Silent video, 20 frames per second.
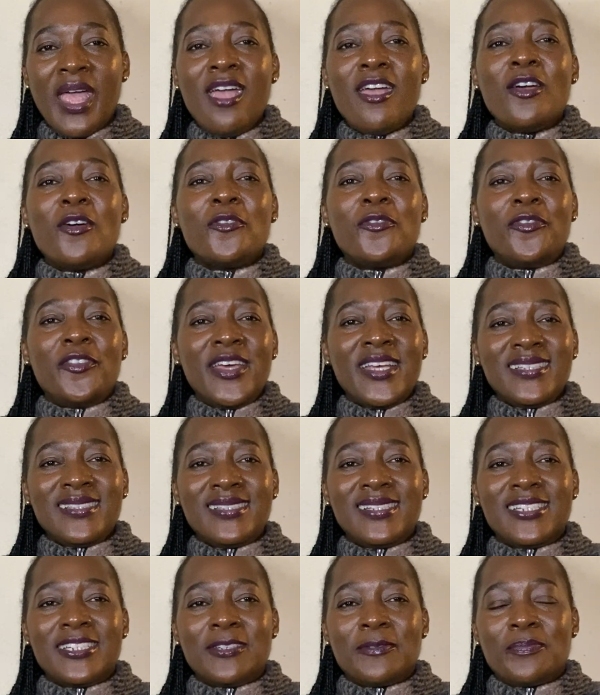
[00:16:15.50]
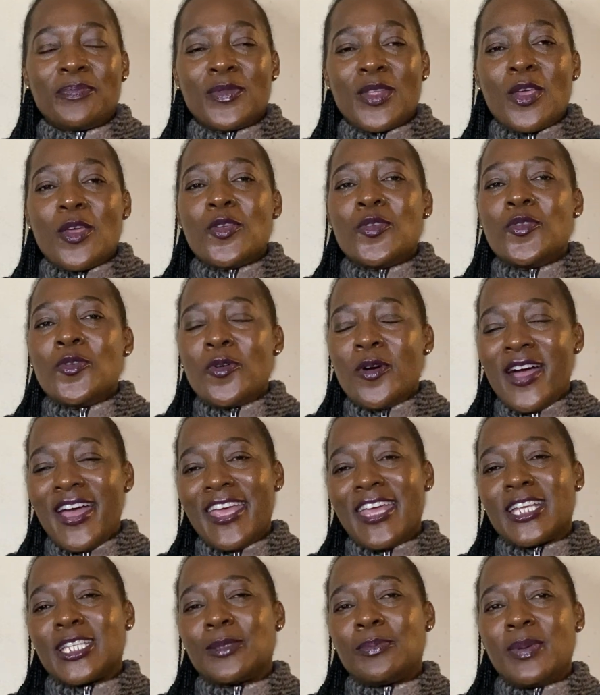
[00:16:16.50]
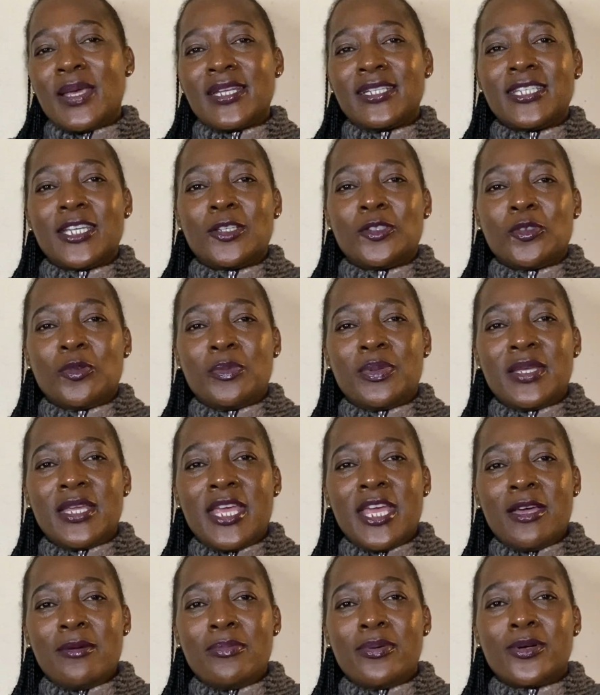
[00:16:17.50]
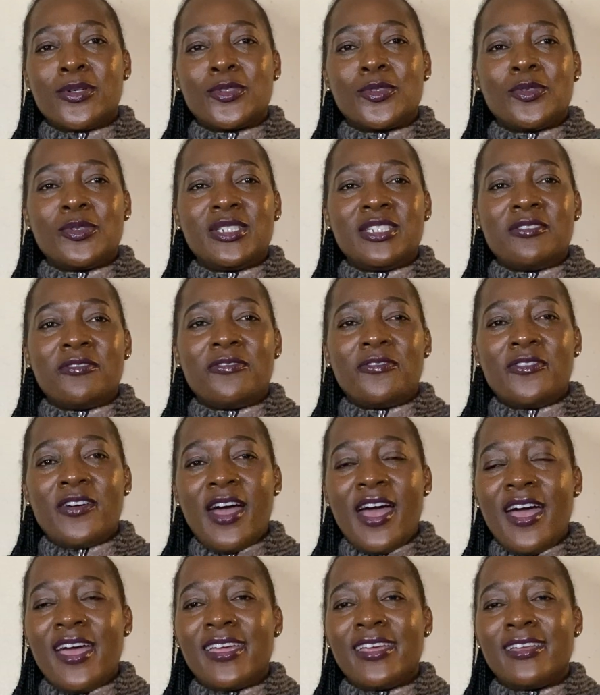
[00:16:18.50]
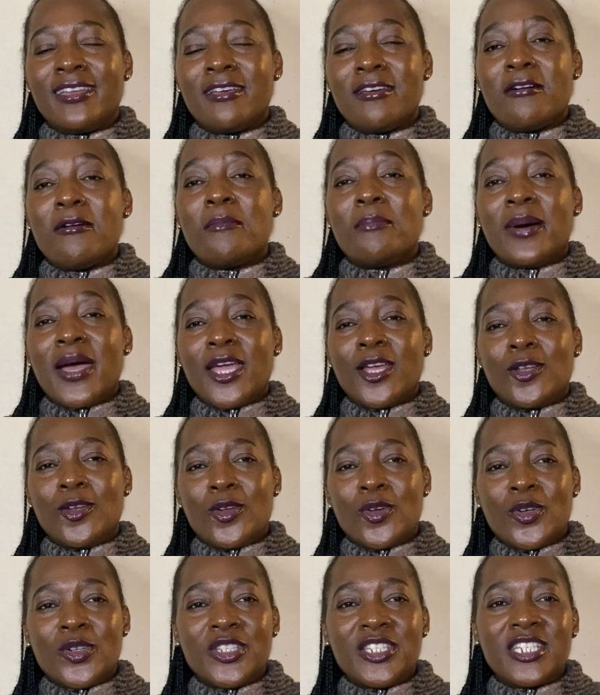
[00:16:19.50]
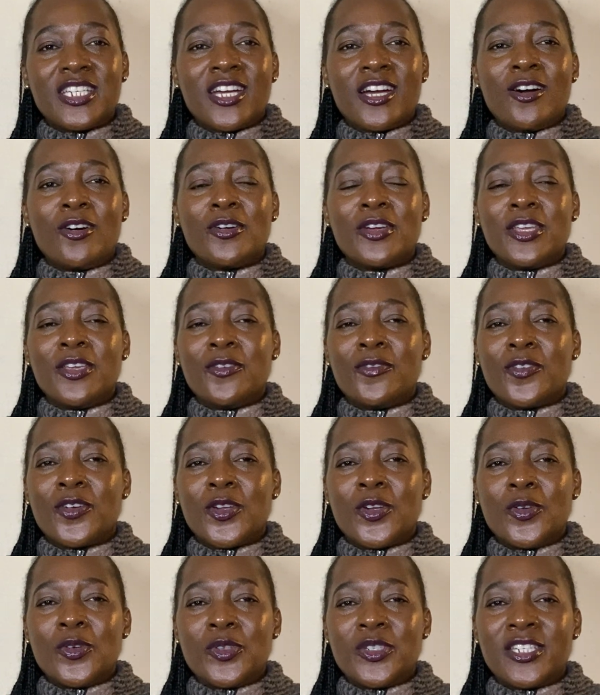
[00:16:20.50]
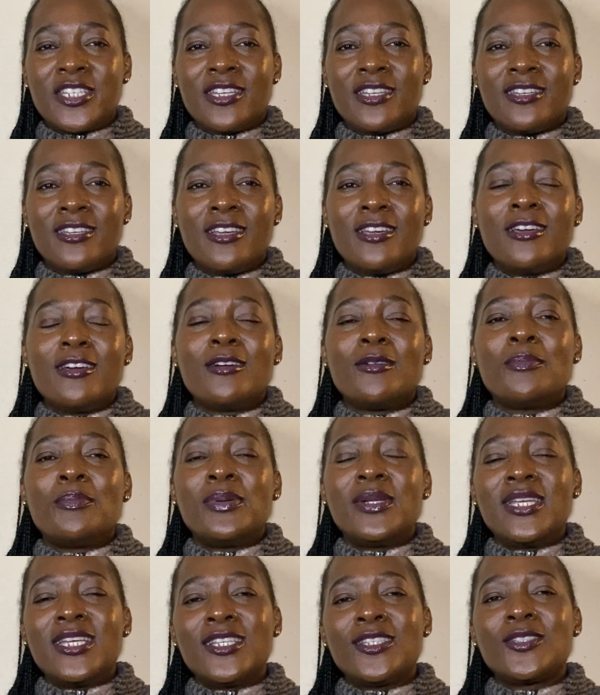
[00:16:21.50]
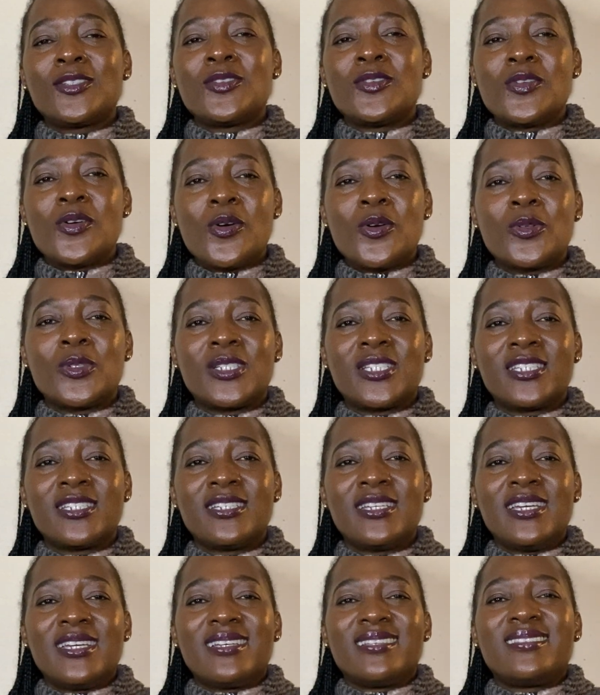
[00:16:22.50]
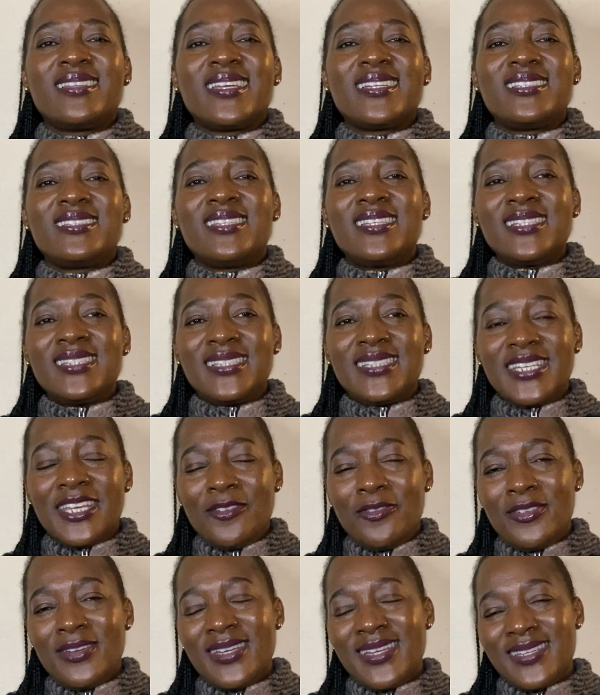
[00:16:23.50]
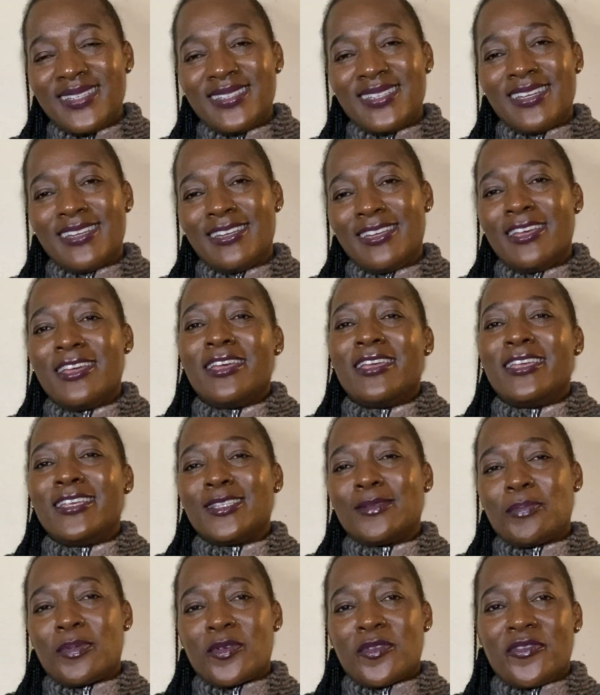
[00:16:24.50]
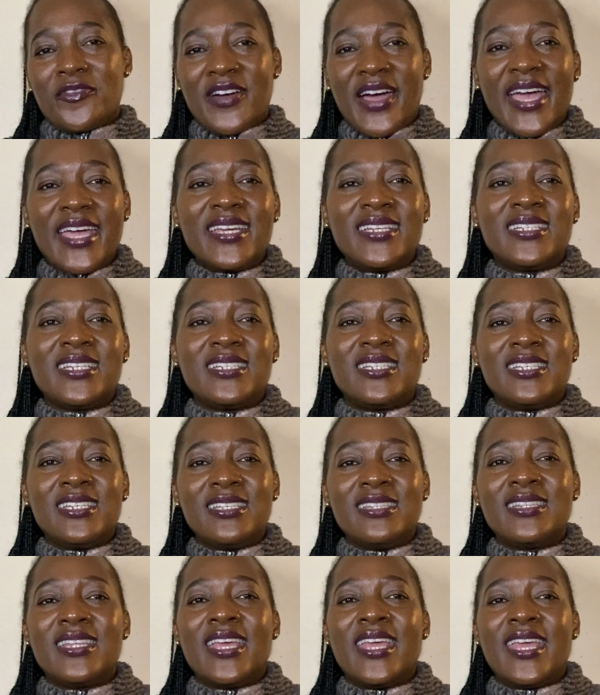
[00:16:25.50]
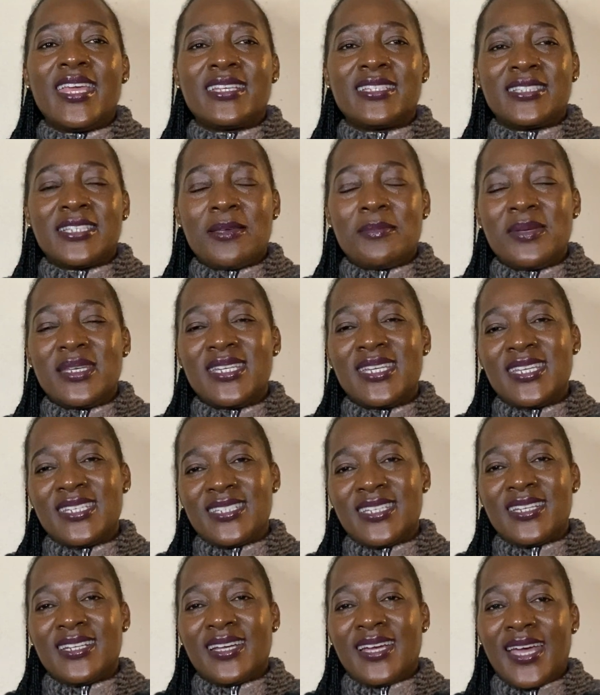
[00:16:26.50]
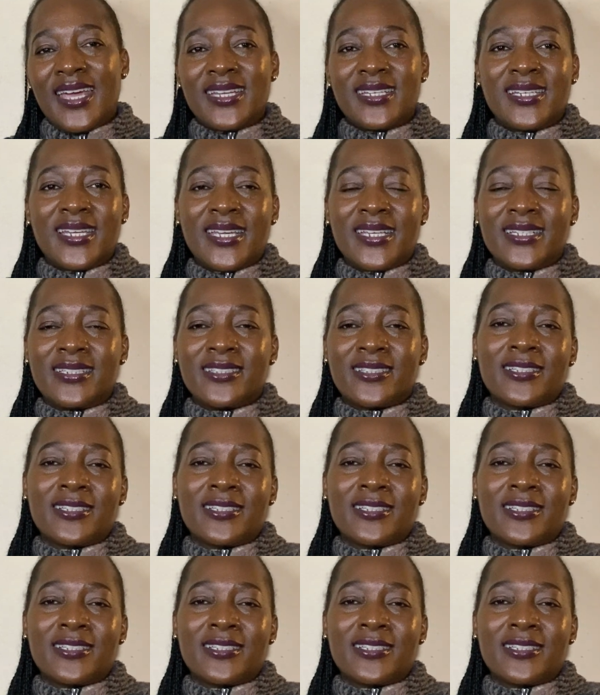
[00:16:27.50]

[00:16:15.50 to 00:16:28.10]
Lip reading: Firstly, you are expected to be able to define biological evolution. Please note that this definition is provided in the examination guidelines.